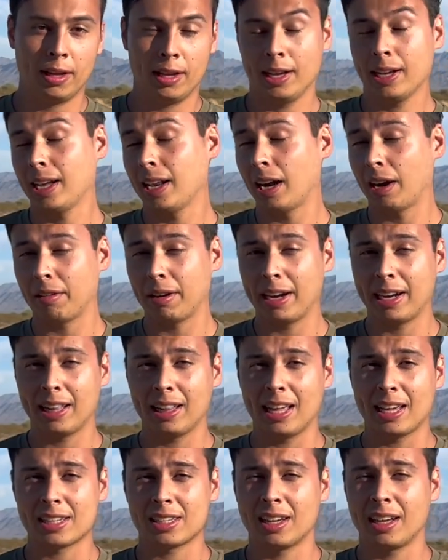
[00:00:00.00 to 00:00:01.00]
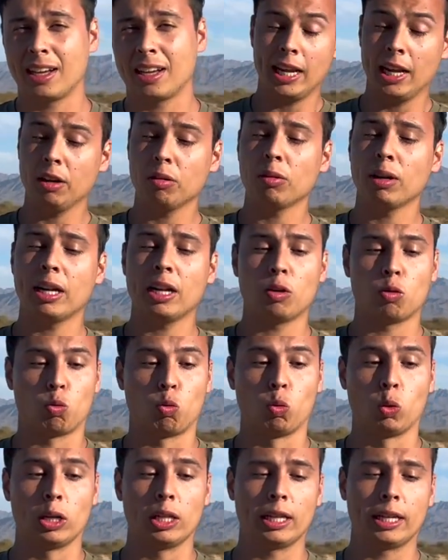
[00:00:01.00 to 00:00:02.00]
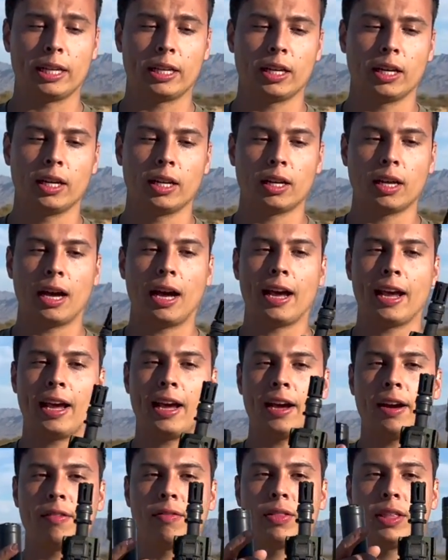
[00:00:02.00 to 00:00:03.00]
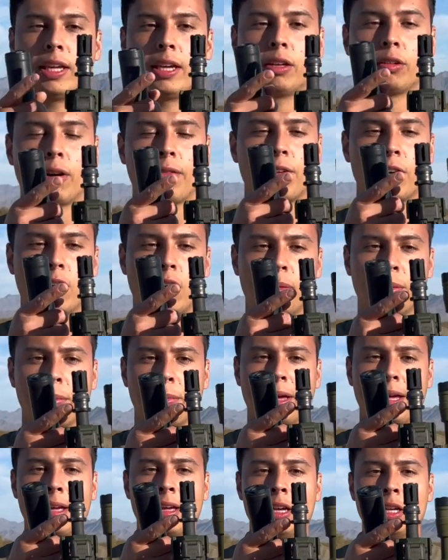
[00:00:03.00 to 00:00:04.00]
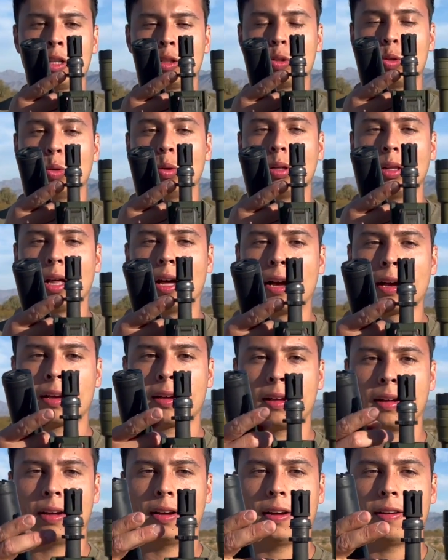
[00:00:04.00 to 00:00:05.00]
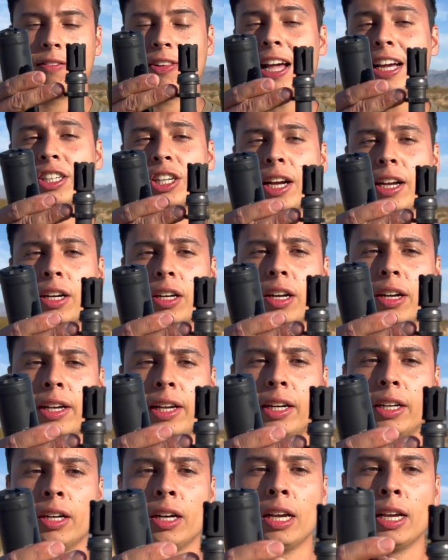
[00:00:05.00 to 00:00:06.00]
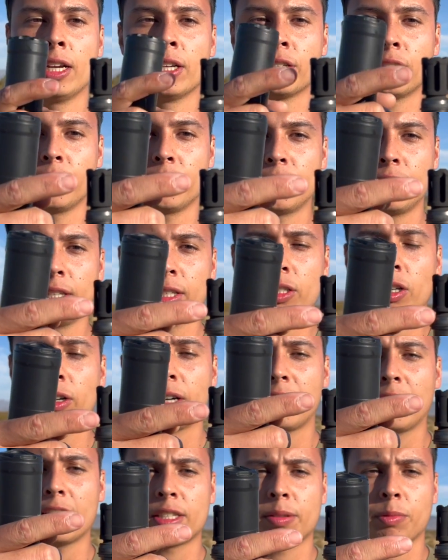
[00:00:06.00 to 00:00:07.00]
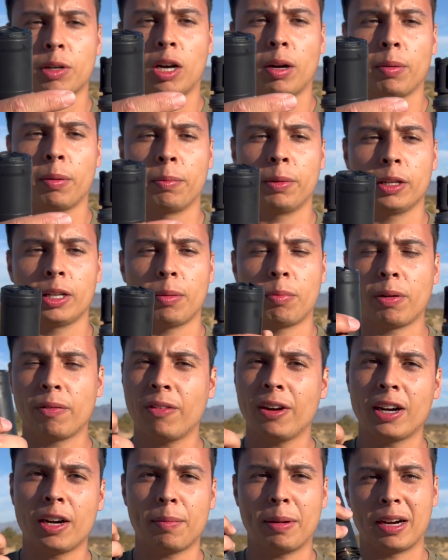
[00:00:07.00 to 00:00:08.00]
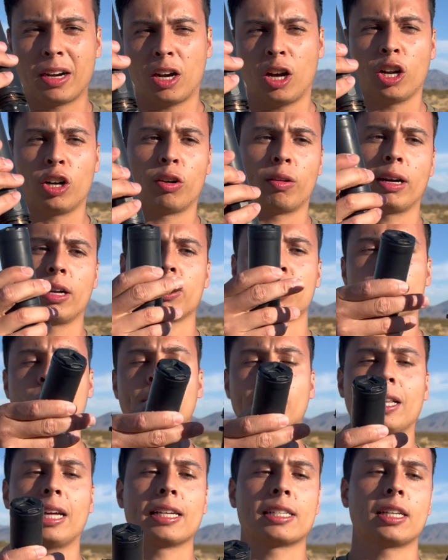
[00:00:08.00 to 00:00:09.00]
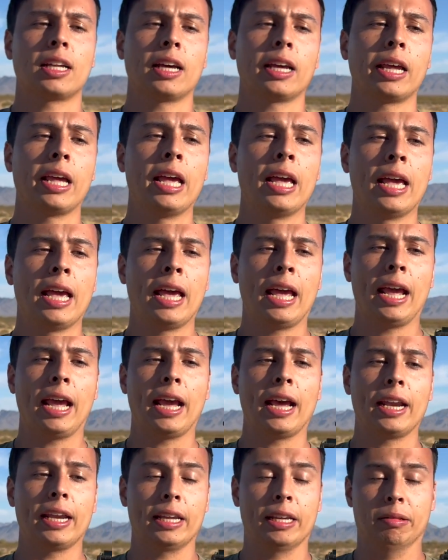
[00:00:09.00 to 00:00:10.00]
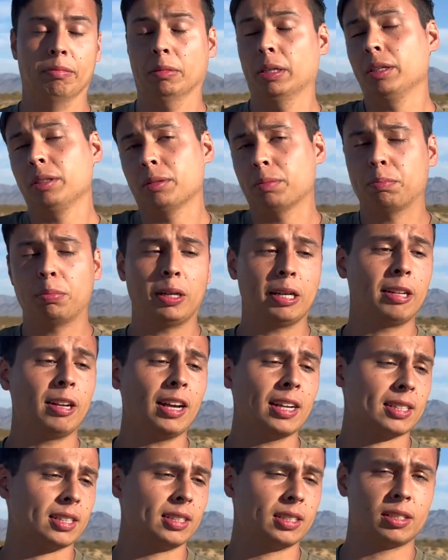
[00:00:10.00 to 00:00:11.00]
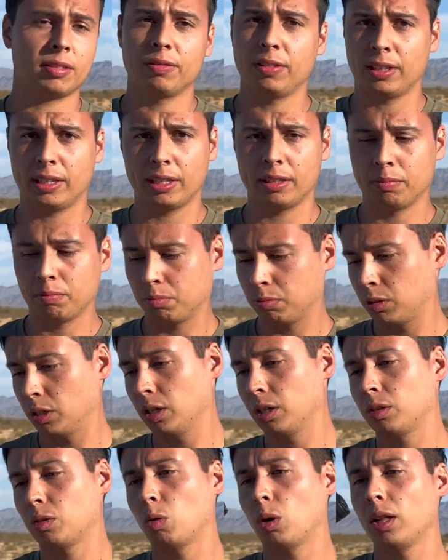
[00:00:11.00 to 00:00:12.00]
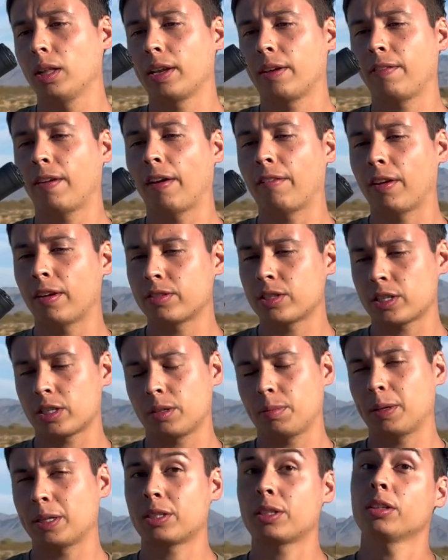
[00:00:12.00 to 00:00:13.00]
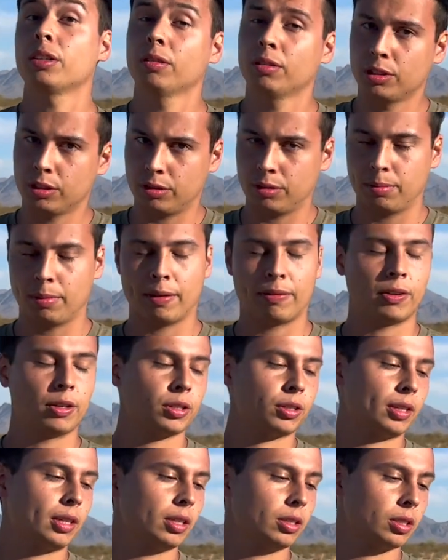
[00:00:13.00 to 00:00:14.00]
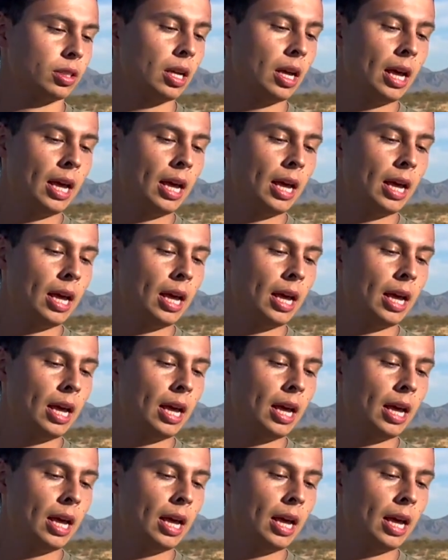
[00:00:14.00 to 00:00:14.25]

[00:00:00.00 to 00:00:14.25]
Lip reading: Again, I ran it last night. It ran really good. I have the Griffin Armament dual lock flash hider on here. So you see it's already got some carbon buildup. We fired about 100 rounds through it last night, and it's pretty nice. It's a very good quality 5.56 suppressor just from my first rounds.